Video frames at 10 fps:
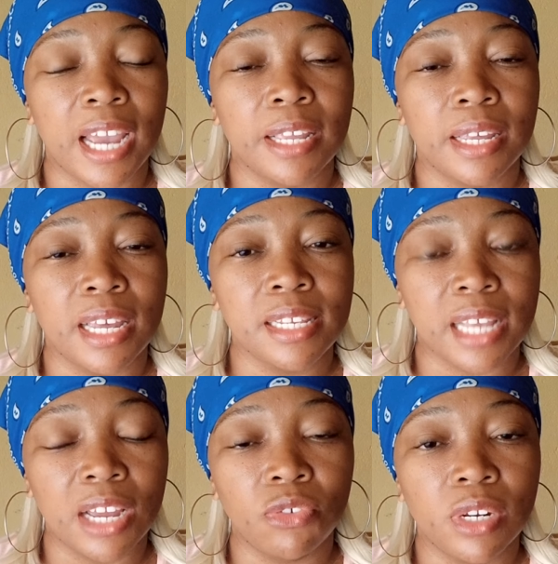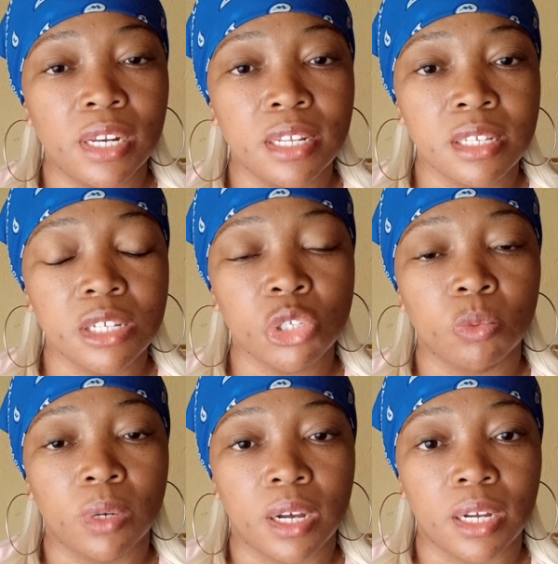I release this
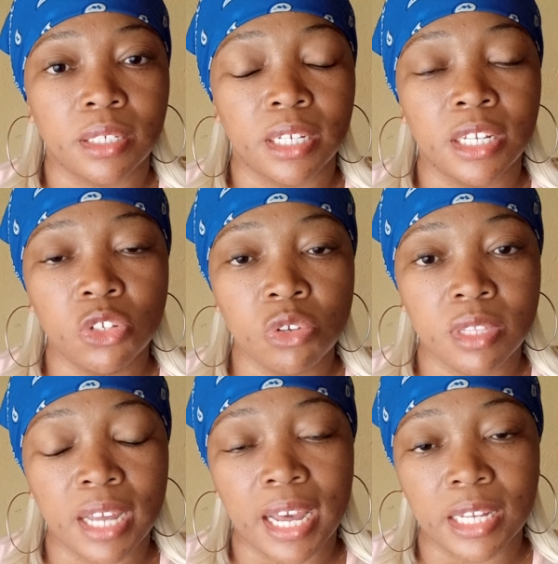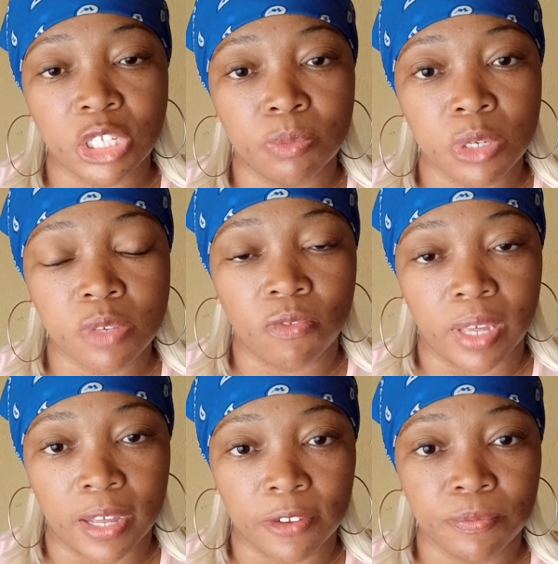word into the
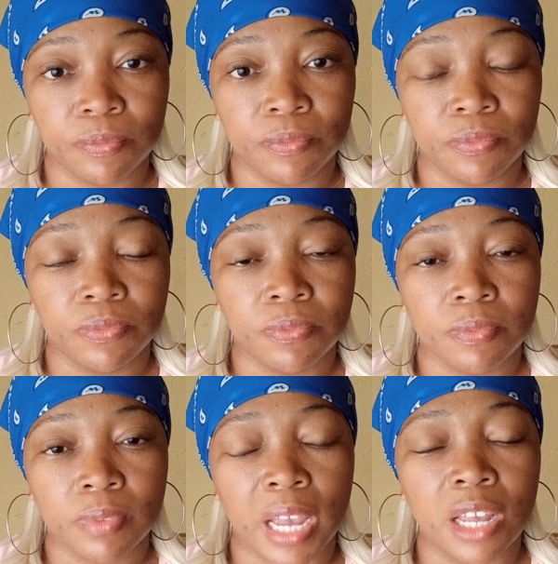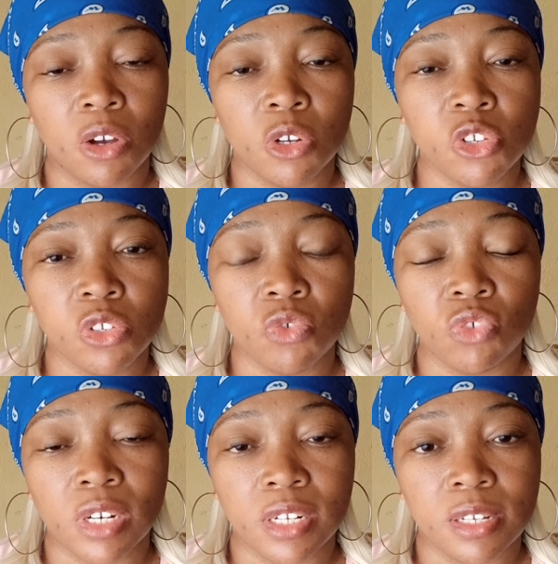atmosphere, I also
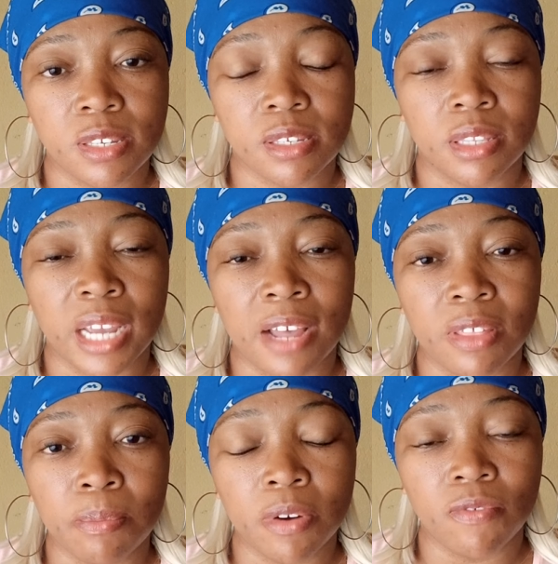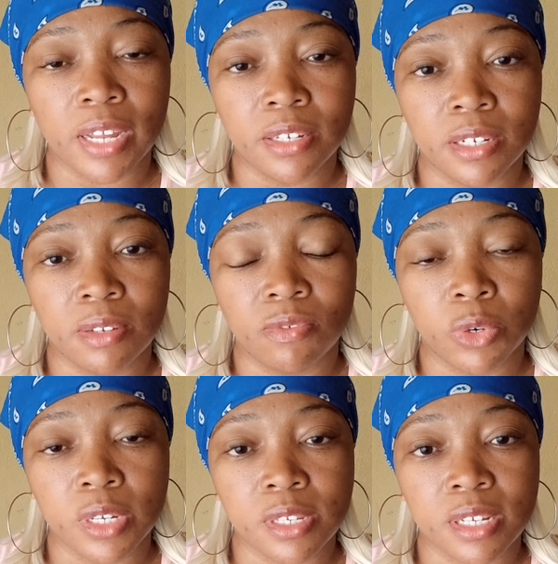release the other prophetic
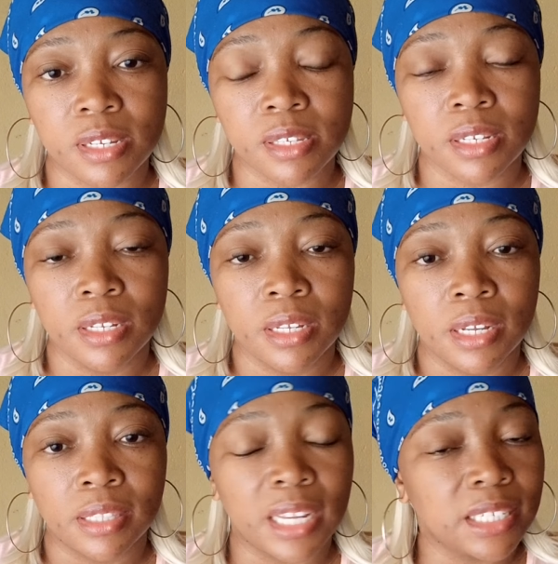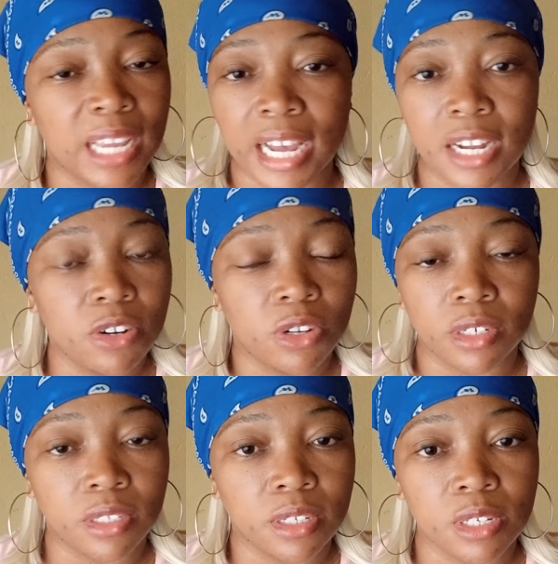voices that are not